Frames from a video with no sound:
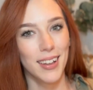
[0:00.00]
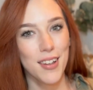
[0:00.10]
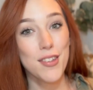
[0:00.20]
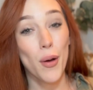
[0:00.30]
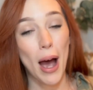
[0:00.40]

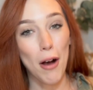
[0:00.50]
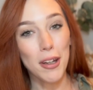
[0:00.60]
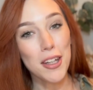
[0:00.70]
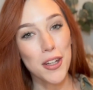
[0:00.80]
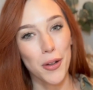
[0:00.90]
So how
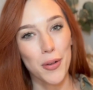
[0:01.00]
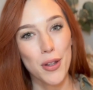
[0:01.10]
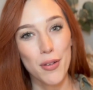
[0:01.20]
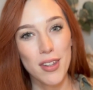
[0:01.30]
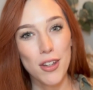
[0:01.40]
can you,
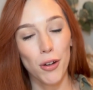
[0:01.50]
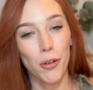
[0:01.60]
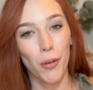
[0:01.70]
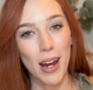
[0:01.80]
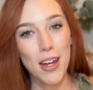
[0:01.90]
using your
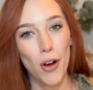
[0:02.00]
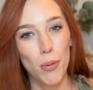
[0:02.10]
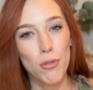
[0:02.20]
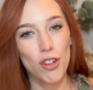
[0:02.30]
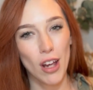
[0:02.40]
gray
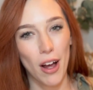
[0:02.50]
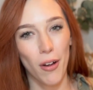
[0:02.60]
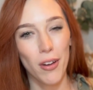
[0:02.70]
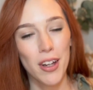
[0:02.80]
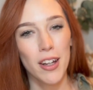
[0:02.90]
home shell,